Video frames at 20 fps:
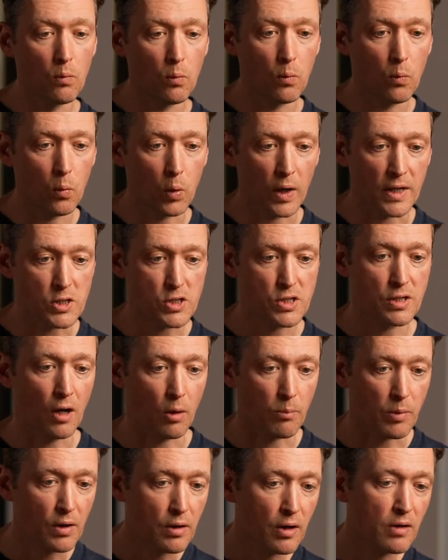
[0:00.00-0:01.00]
which,
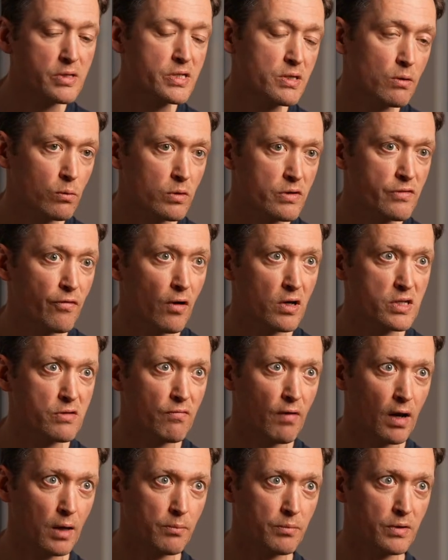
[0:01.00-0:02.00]
because it was first
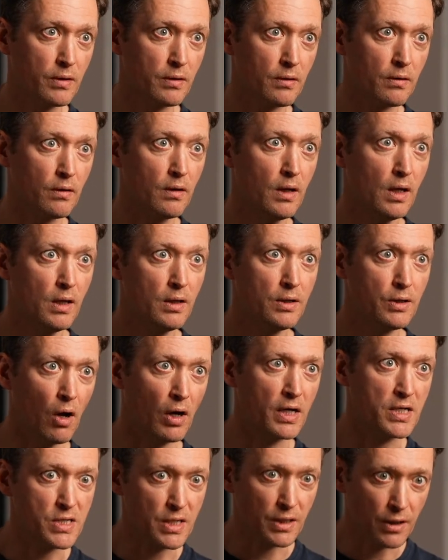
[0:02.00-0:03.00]
developed in
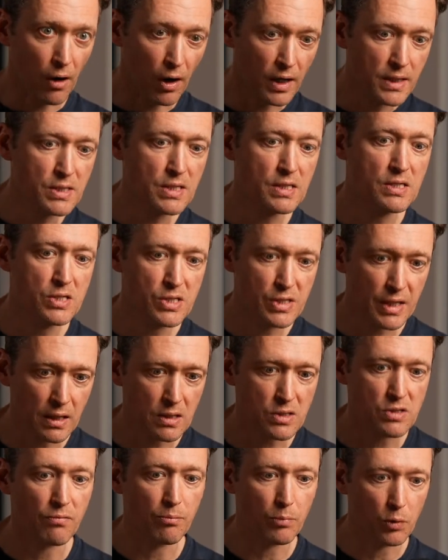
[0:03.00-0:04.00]
1990s,
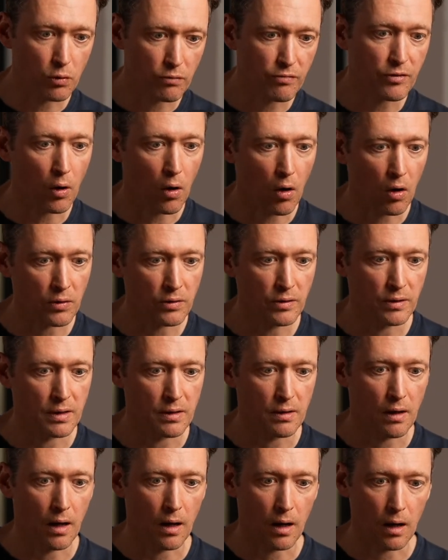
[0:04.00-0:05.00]
things have moved on,
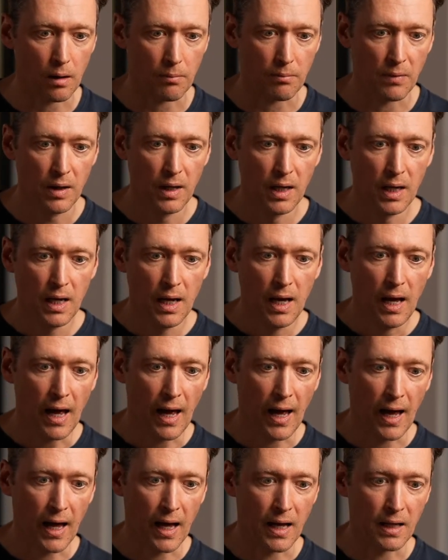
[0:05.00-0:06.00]

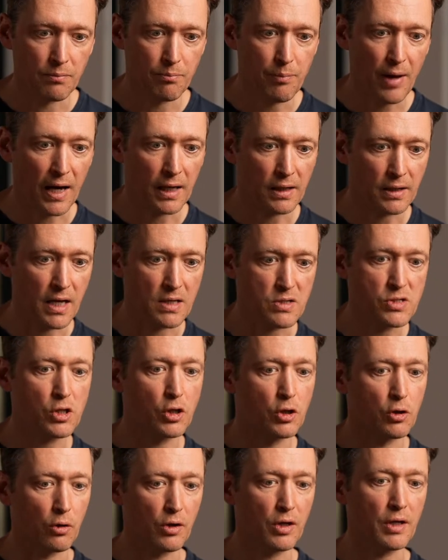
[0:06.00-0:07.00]
and BACnet
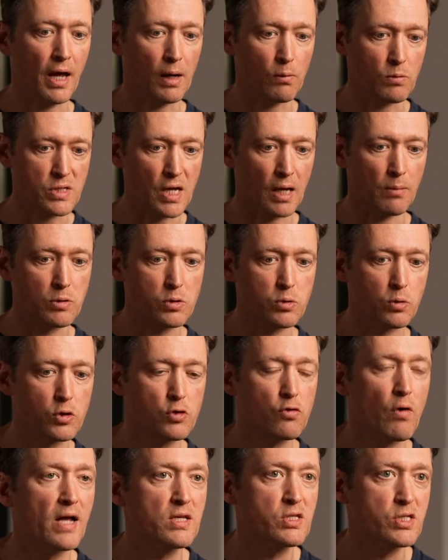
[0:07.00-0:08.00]
Secure Connect was able to
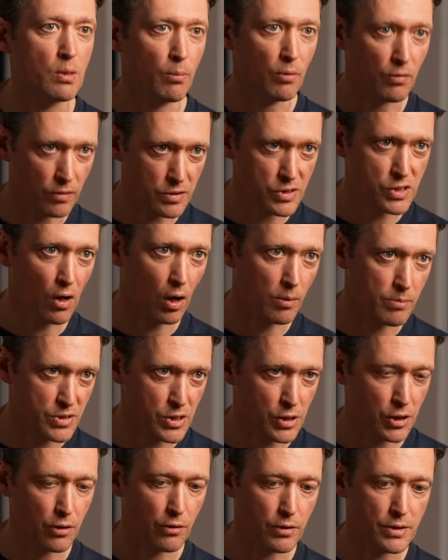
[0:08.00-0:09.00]
address some of the
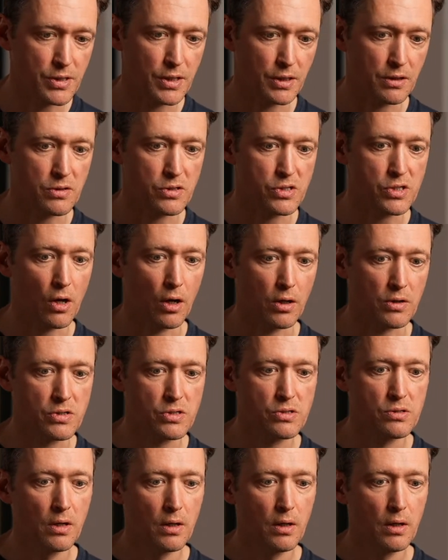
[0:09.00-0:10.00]
cybersecurity concerns